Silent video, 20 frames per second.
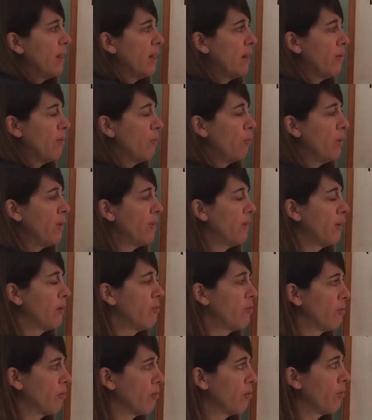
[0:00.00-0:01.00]
with our
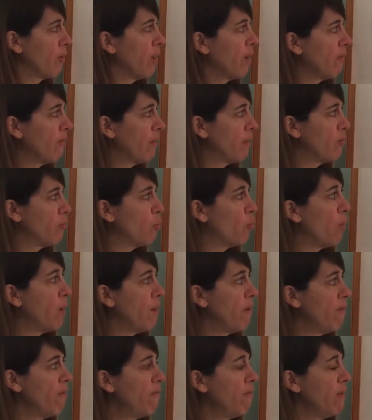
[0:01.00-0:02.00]
circle graph, that's
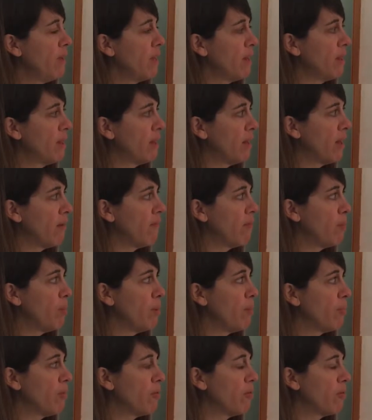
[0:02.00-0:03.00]
1/5 of the
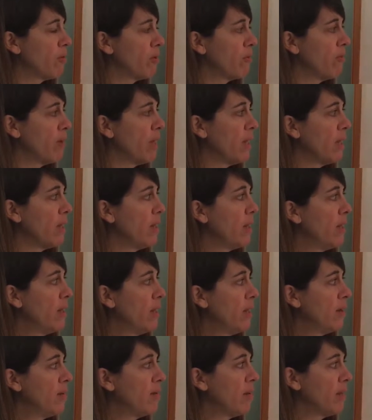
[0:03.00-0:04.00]
people surveyed
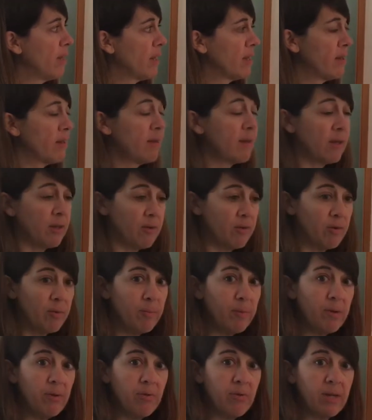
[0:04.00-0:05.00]
selected country
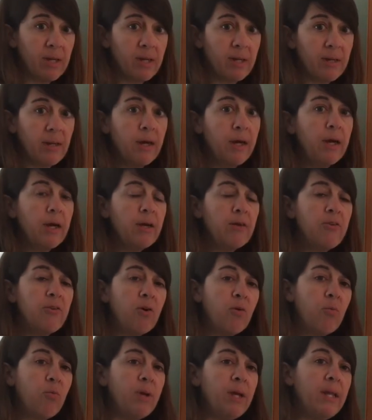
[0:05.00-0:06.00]
music. So
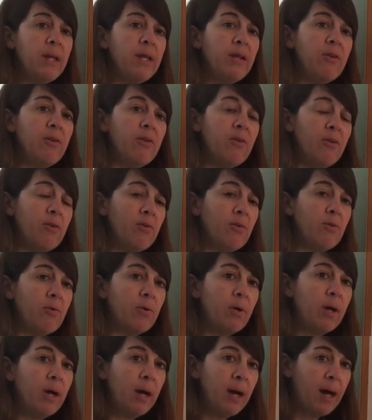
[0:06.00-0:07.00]
we need to do
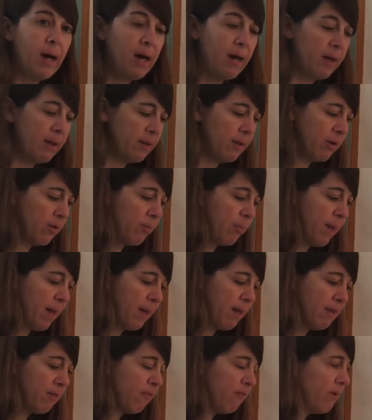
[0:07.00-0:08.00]
a little
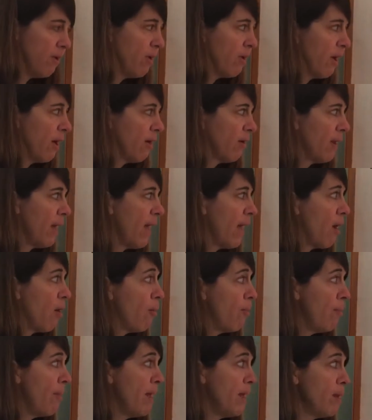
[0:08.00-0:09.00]
math to figure out how
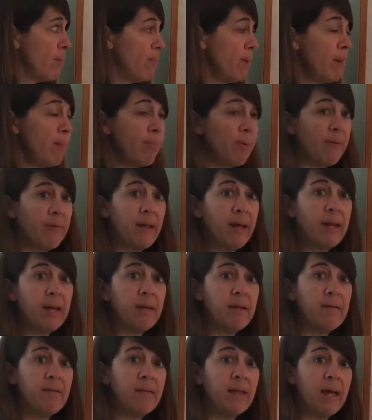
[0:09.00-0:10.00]
many people that
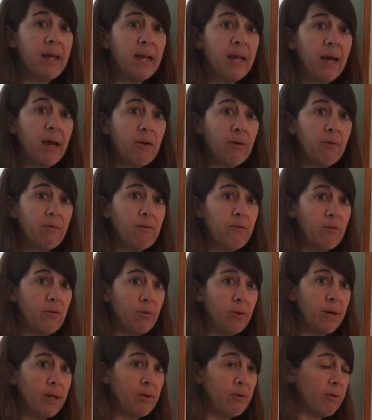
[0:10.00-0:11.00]
is then out of
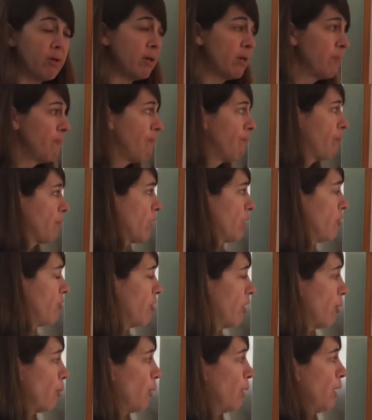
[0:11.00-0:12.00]
200.
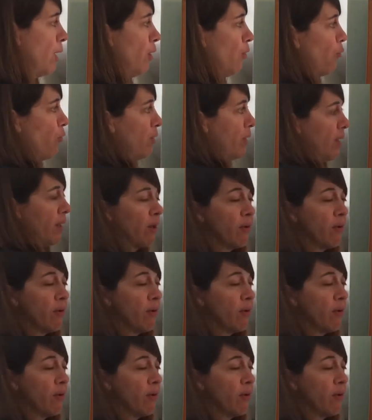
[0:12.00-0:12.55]
So if we take our